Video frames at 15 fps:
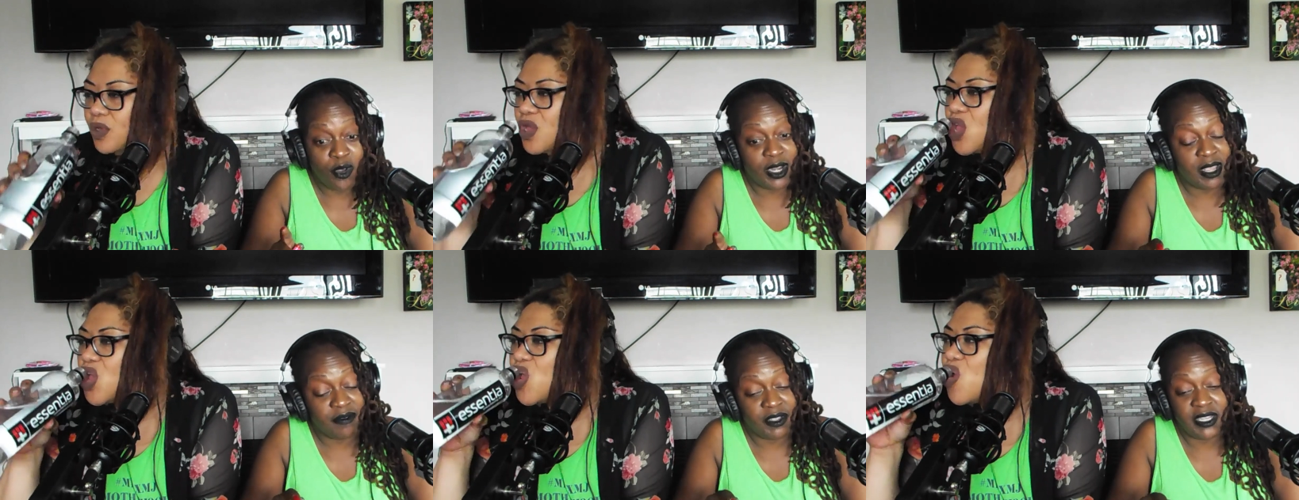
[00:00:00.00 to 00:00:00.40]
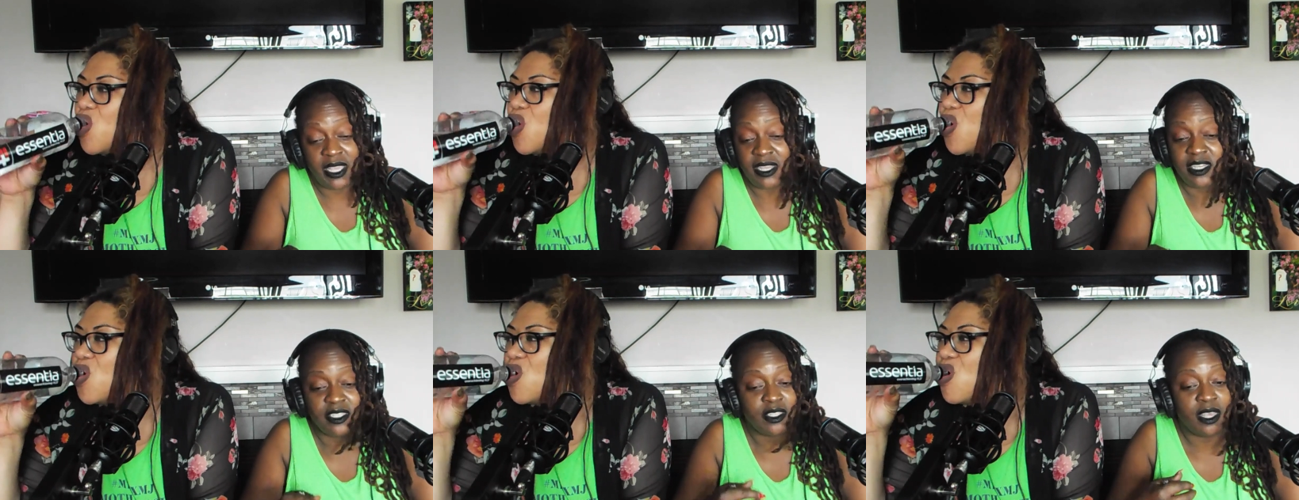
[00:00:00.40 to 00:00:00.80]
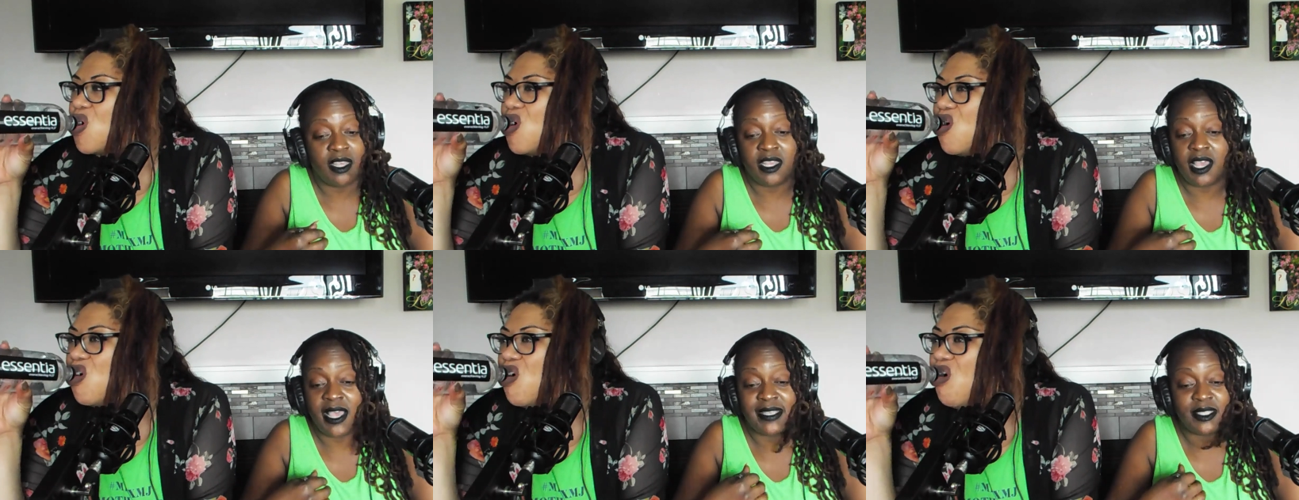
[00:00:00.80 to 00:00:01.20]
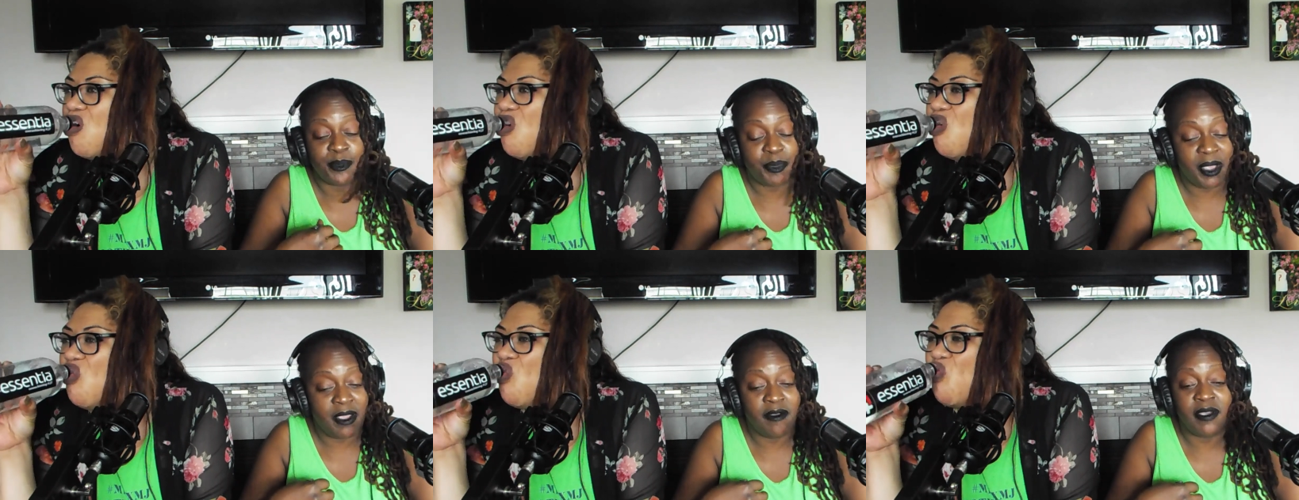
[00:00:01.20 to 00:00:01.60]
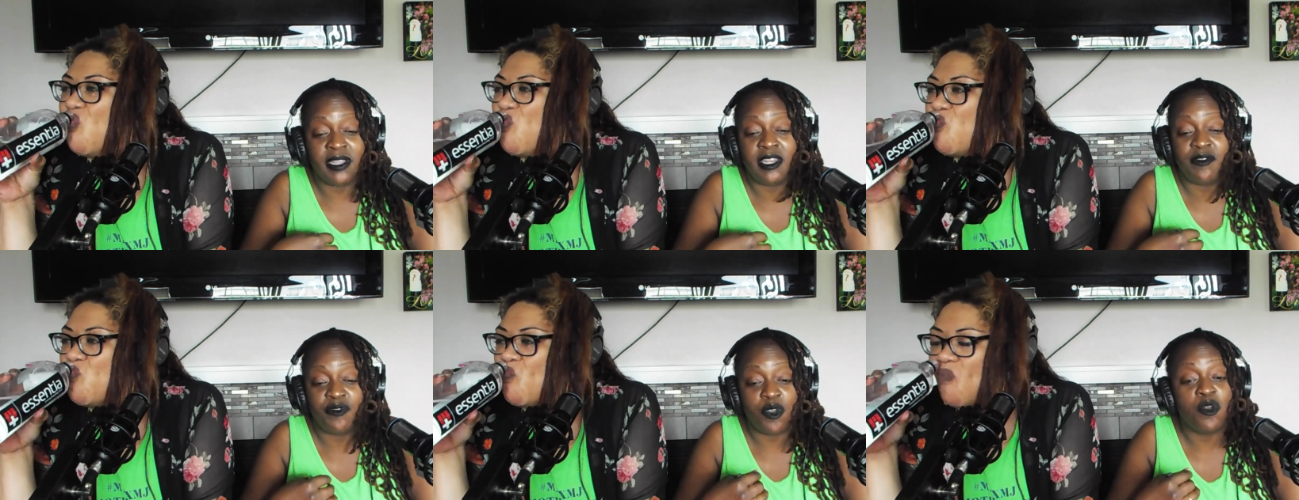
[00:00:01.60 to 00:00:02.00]
Speaker 1: on every day, because uh, as a parent,
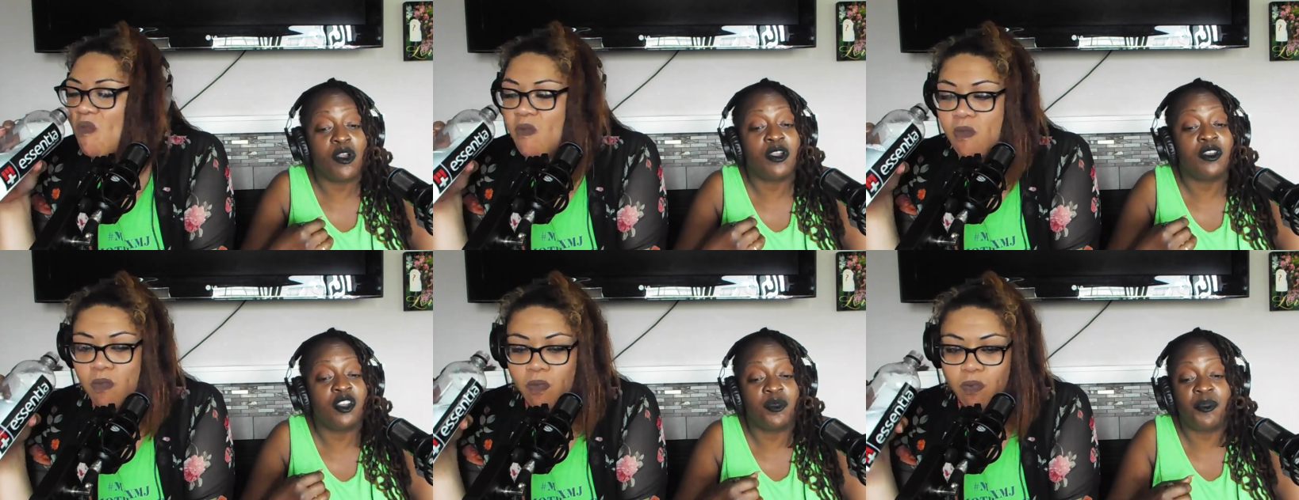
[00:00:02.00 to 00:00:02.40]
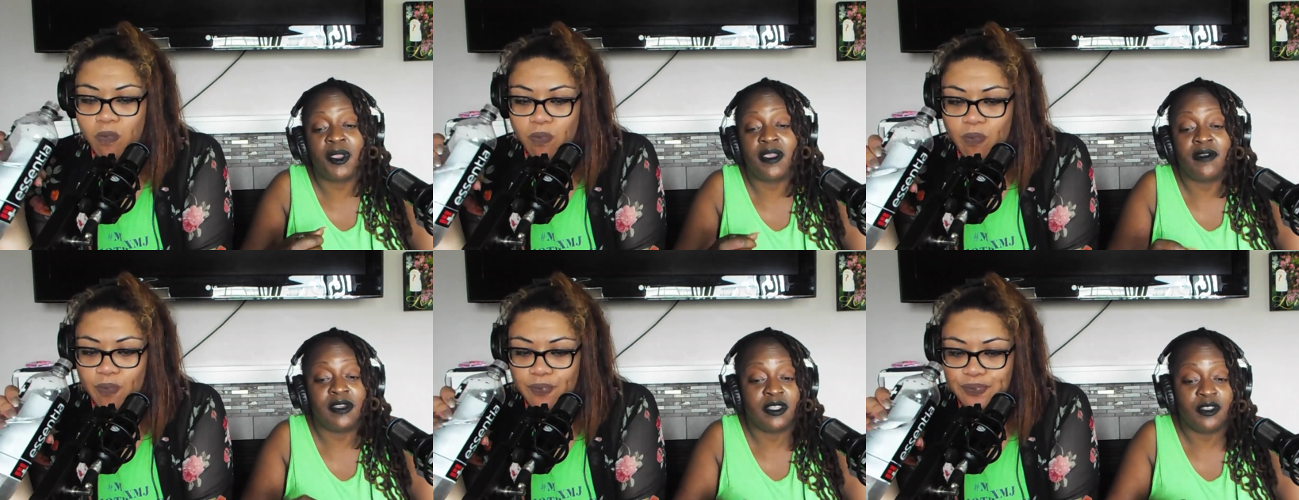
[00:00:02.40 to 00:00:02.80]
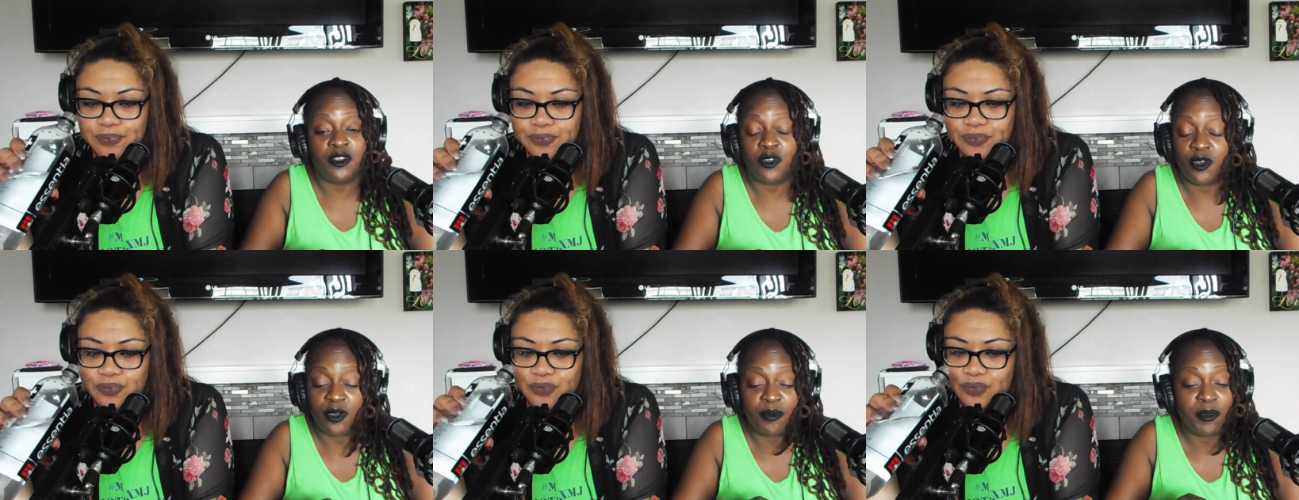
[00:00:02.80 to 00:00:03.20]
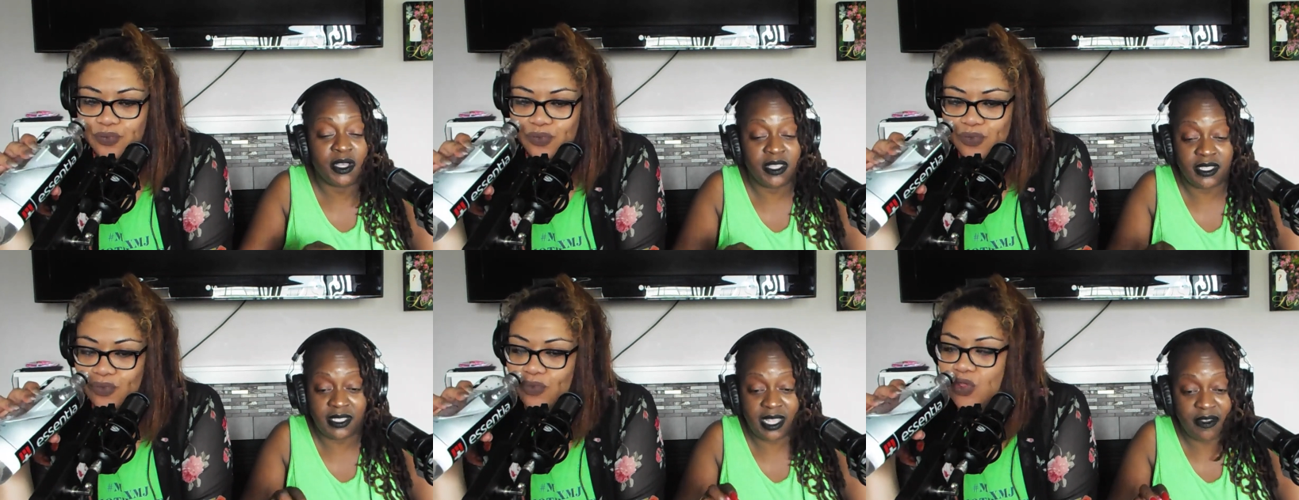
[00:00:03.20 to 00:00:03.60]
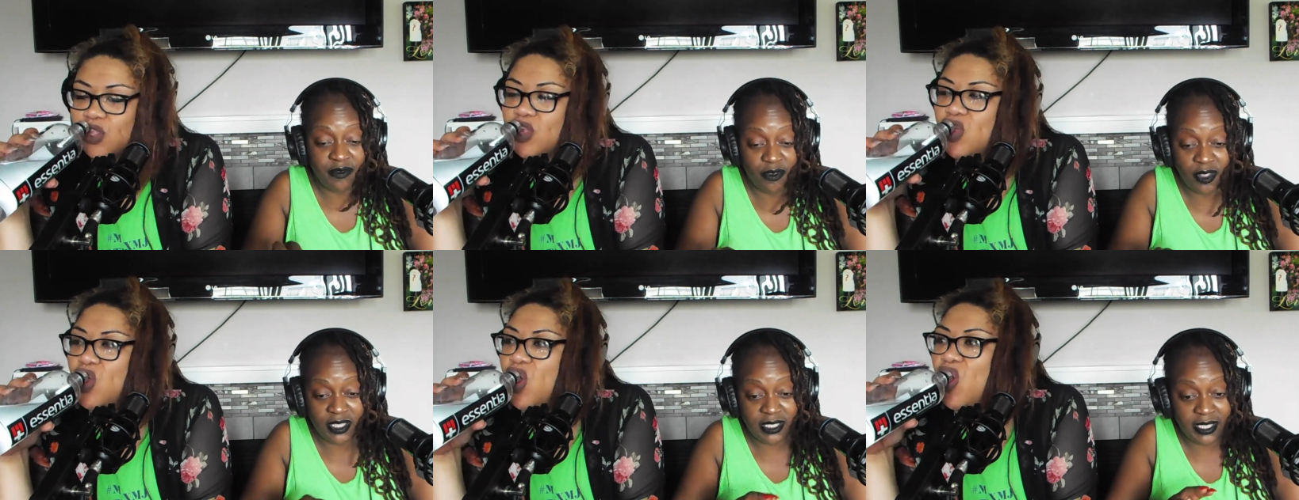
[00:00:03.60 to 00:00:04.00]
if you're a good parent, your Mother's Day and
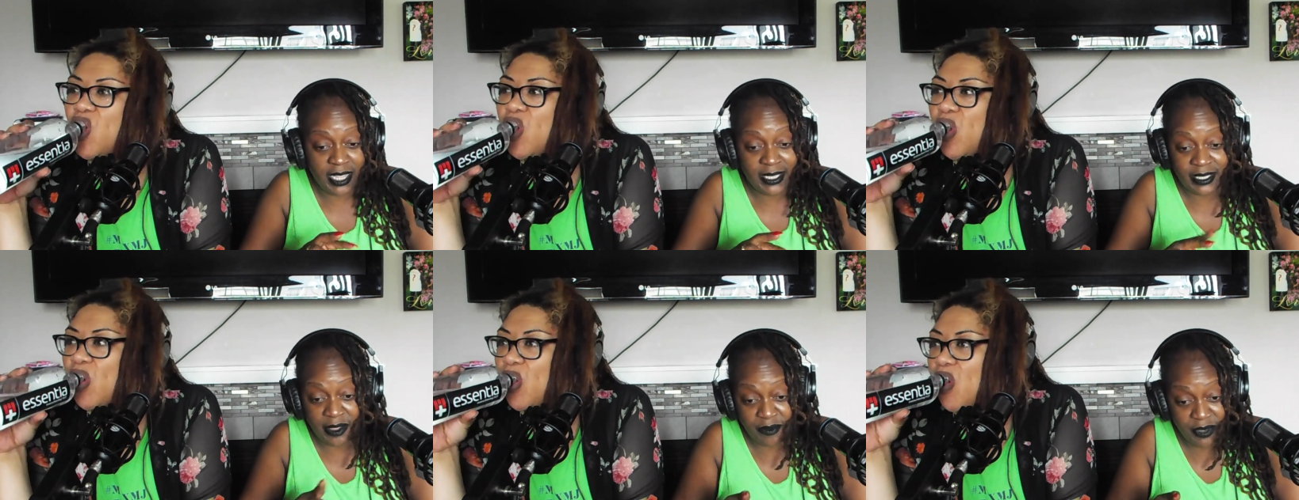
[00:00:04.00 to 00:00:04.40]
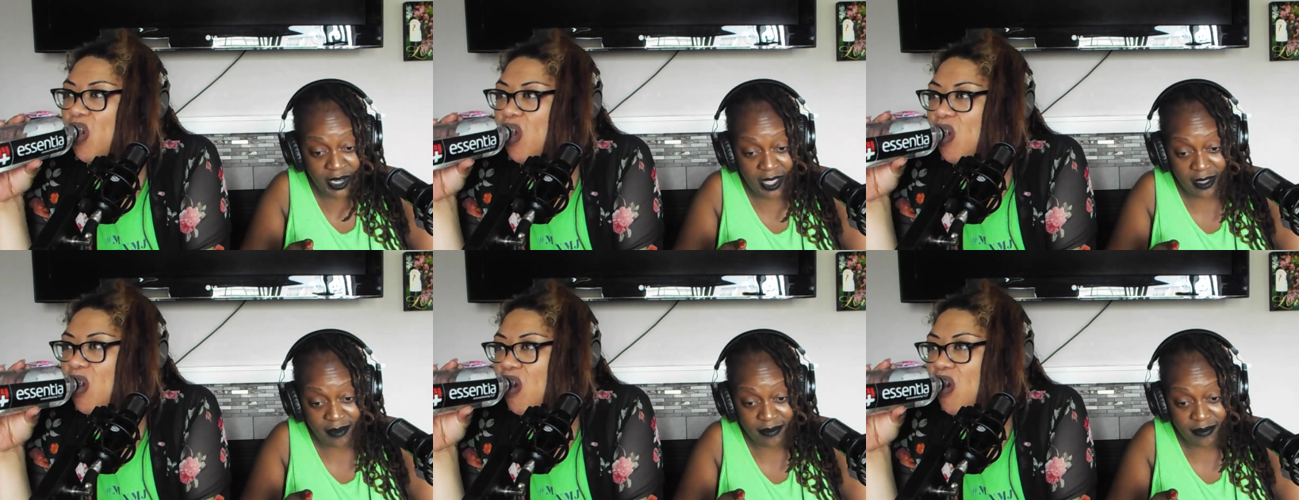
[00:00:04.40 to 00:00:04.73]
Father's Day is every day.